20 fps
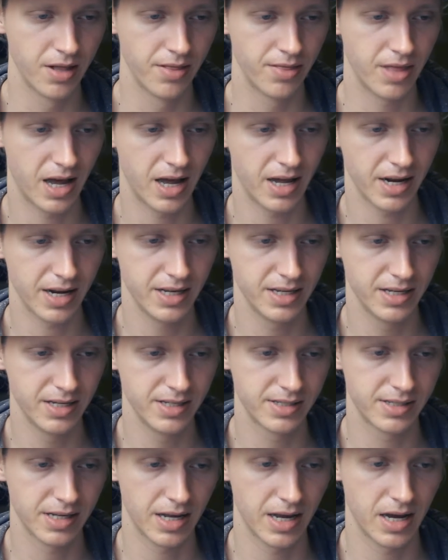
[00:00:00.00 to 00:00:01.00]
That
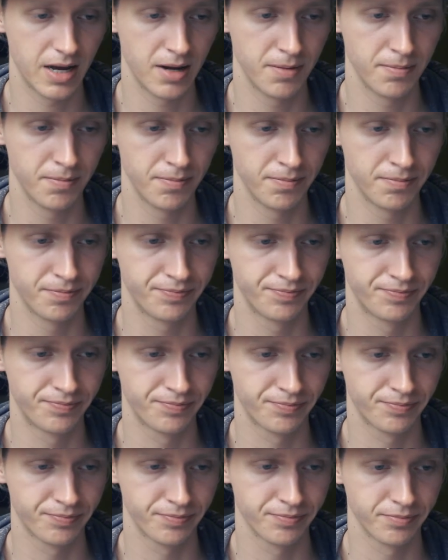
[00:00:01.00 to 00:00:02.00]
is a
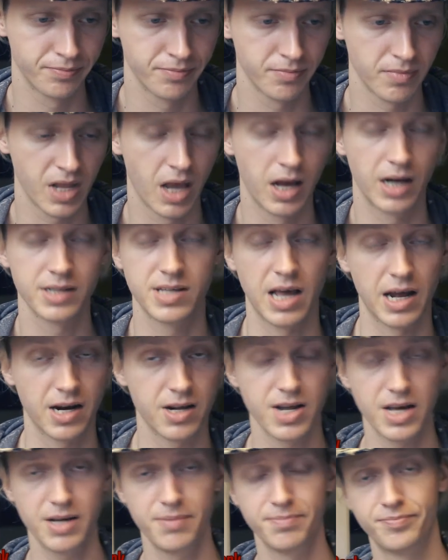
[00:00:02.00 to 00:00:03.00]

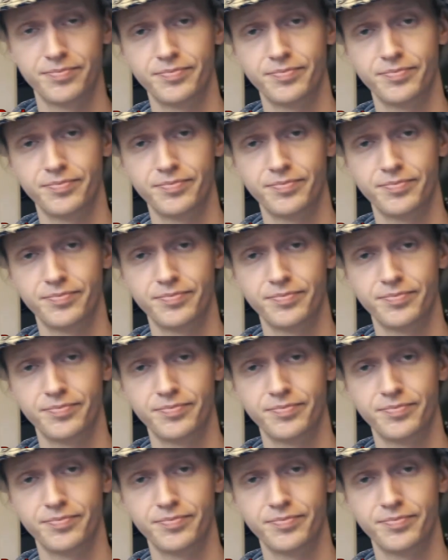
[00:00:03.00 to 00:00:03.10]
Saturday.